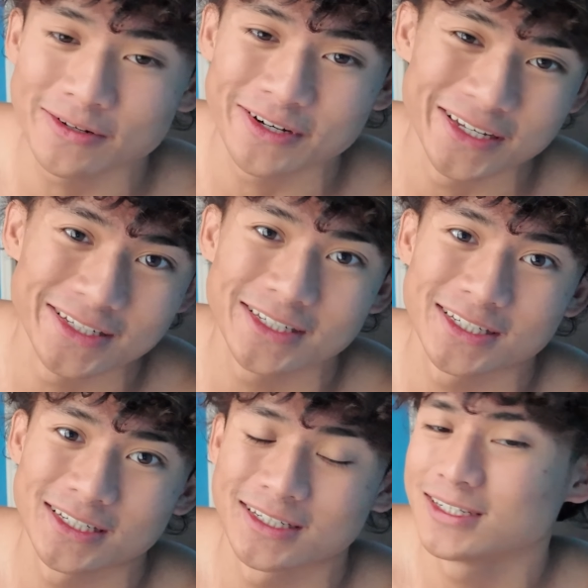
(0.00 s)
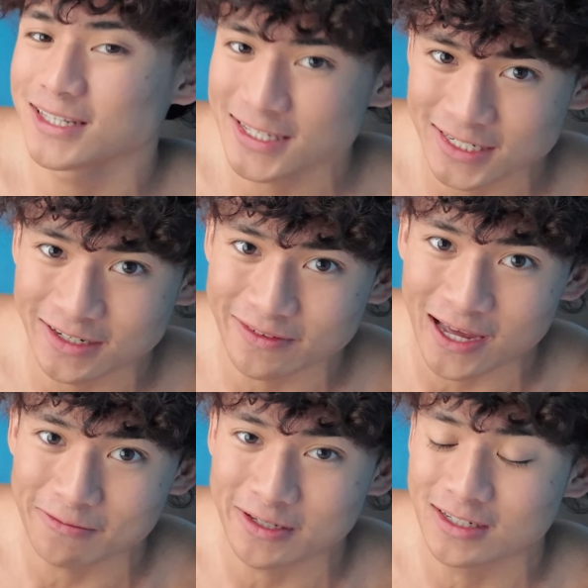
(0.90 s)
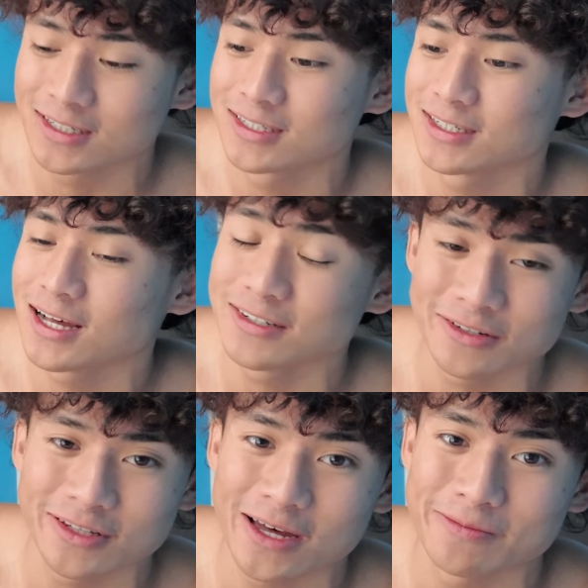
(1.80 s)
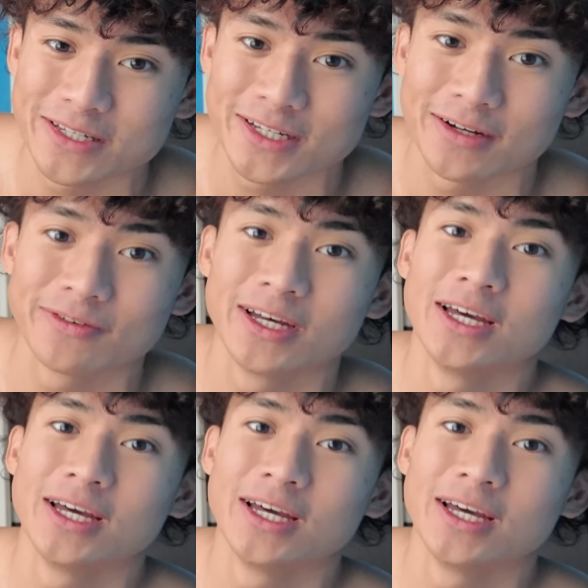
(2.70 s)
anyways, that's enough yapping. I'll deal with that myself.